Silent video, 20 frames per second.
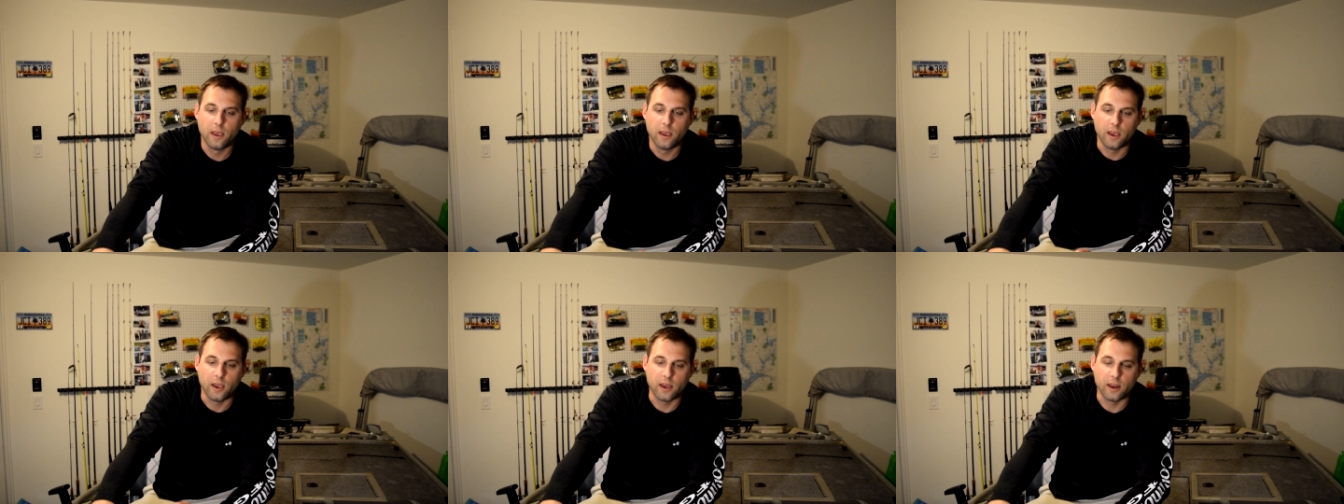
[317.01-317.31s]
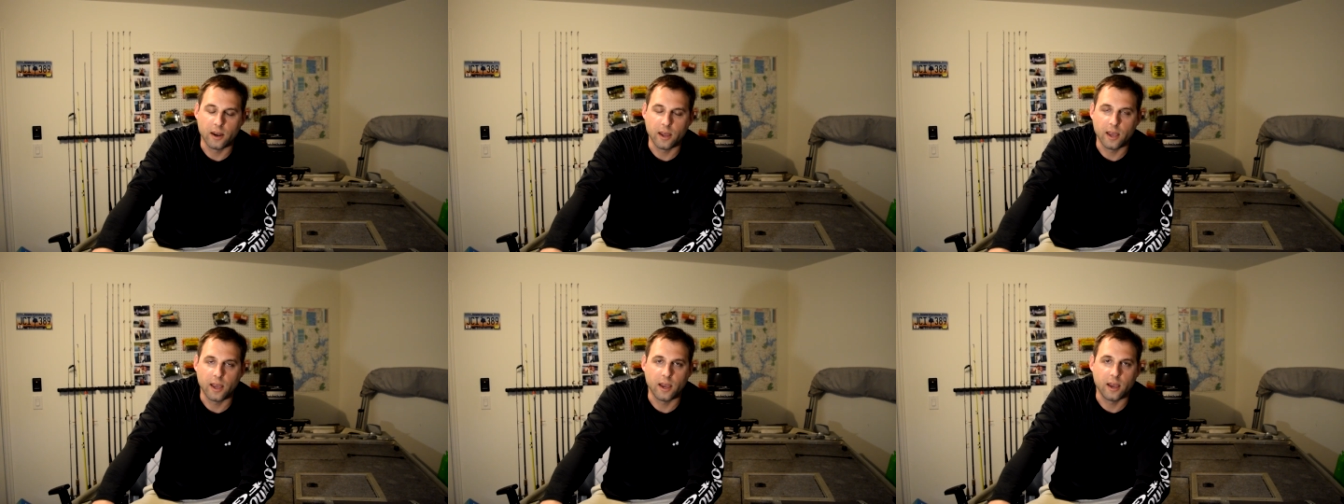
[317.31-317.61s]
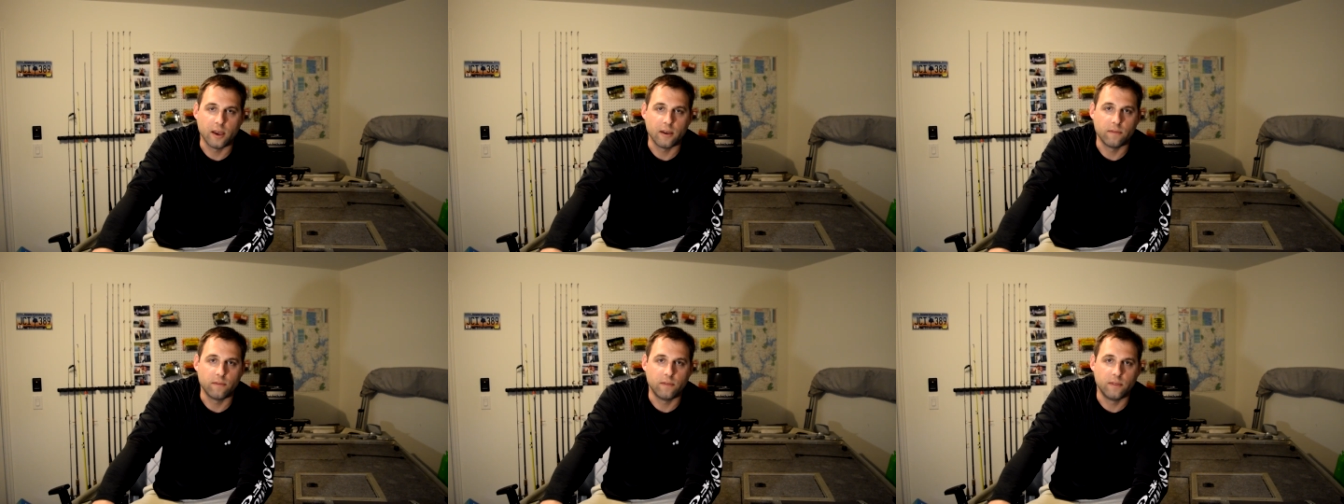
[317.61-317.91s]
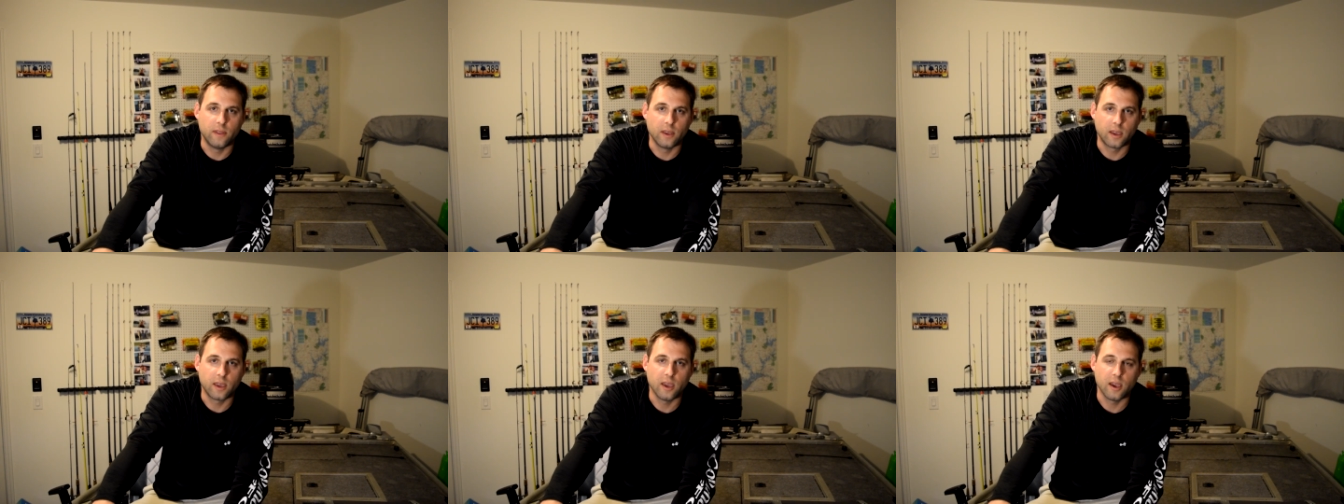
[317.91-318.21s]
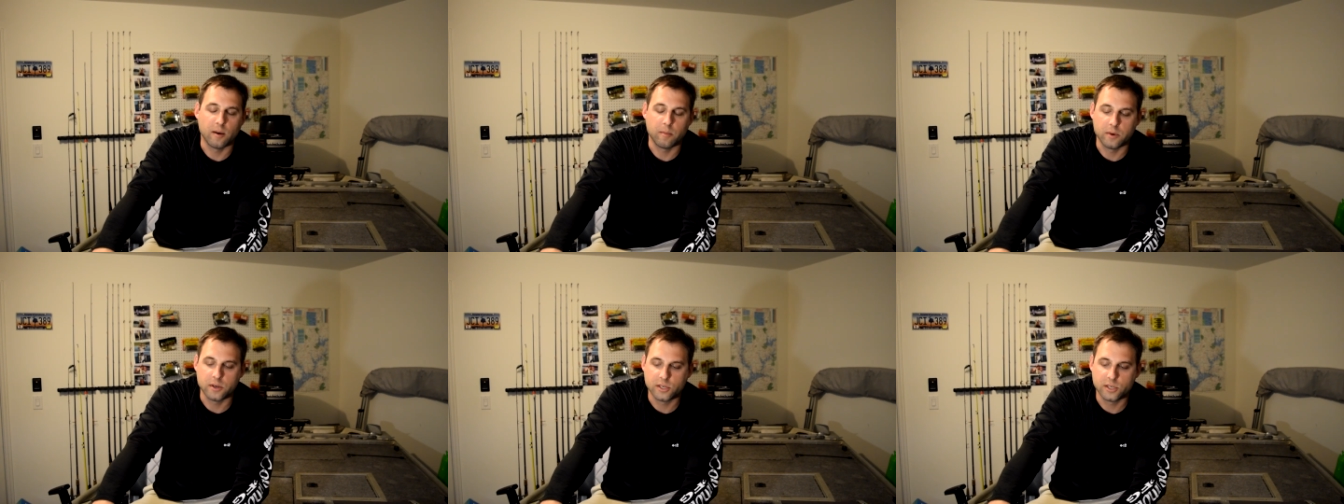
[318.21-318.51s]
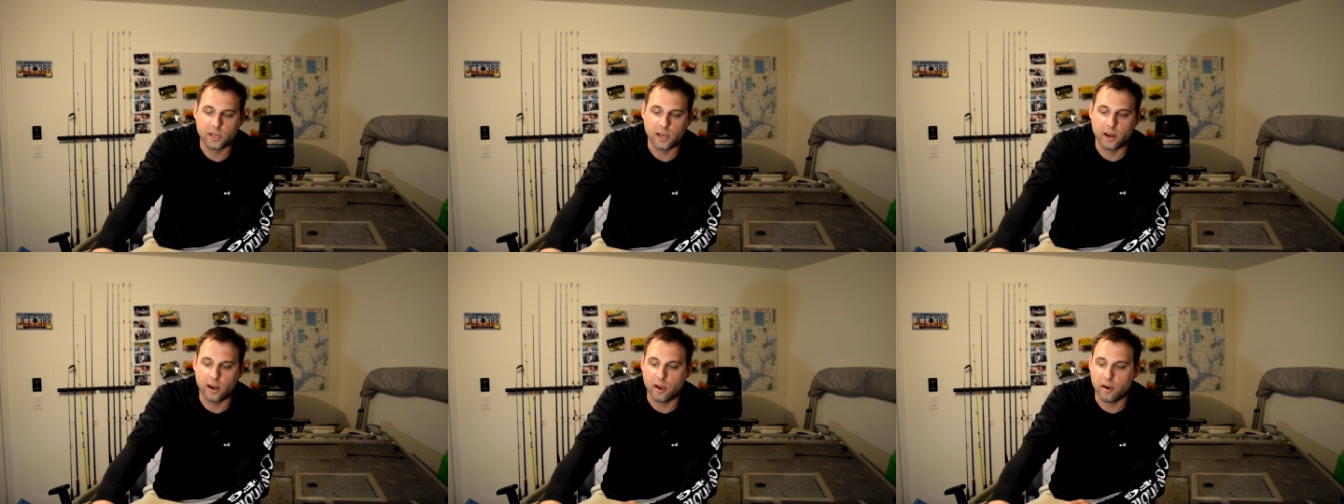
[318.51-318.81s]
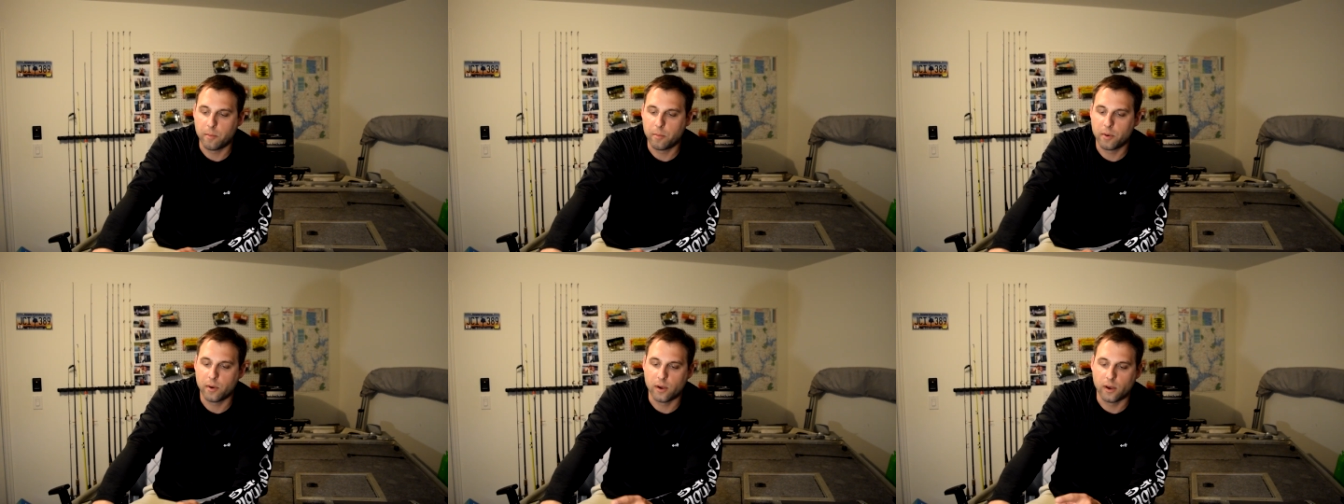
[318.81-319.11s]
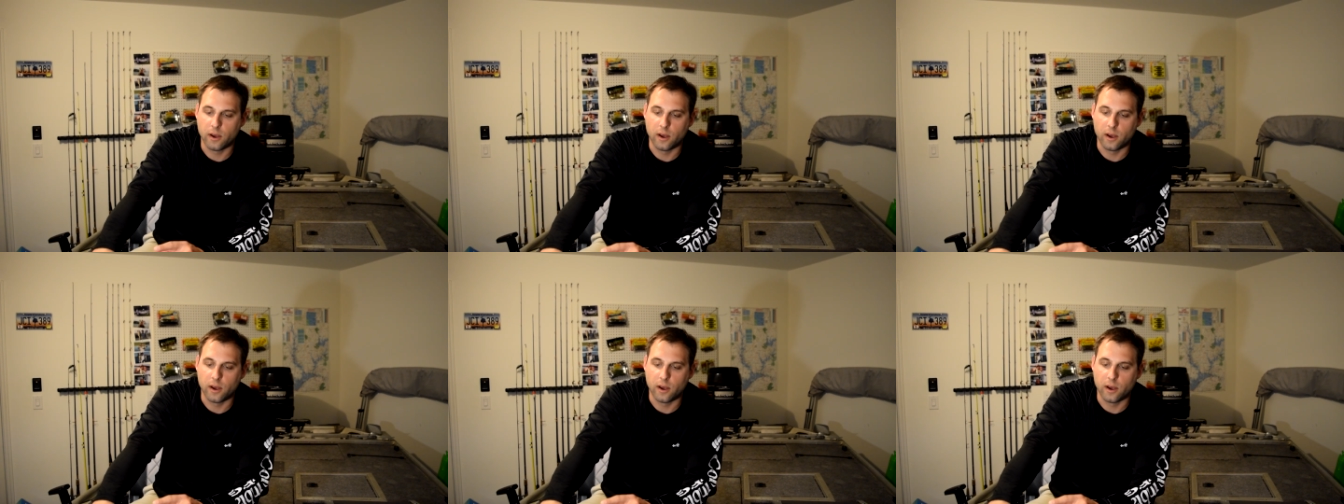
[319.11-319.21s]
And I had the camera set up